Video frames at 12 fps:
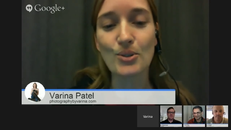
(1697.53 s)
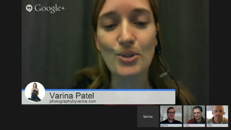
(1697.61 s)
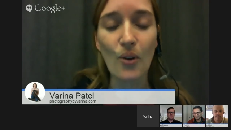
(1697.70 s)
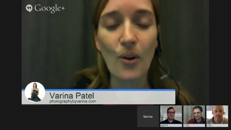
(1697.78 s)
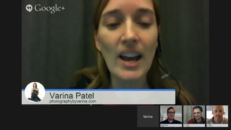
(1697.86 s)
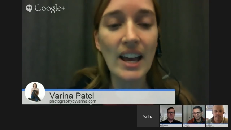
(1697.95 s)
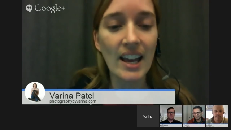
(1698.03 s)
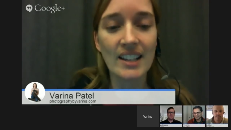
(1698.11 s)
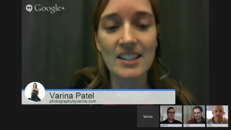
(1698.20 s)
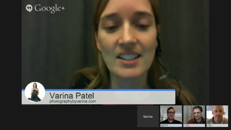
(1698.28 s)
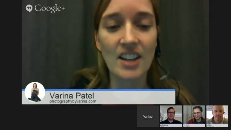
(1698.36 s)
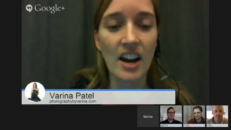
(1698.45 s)
So it's
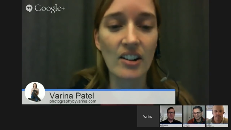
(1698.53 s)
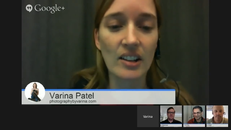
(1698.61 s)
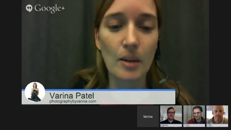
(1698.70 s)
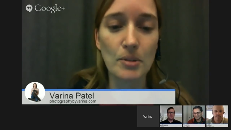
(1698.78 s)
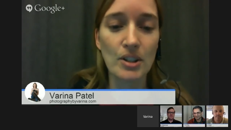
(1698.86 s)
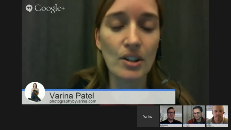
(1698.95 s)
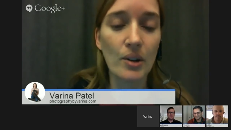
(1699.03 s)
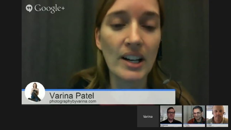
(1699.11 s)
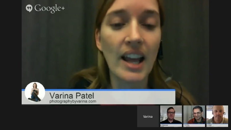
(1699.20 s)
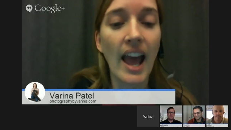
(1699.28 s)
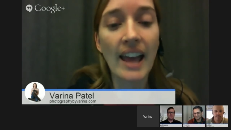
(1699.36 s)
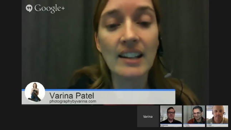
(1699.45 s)
entirely up to you,
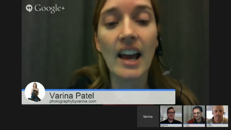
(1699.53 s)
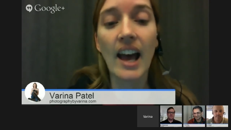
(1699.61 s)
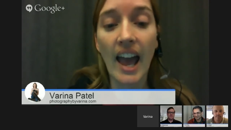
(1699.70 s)
and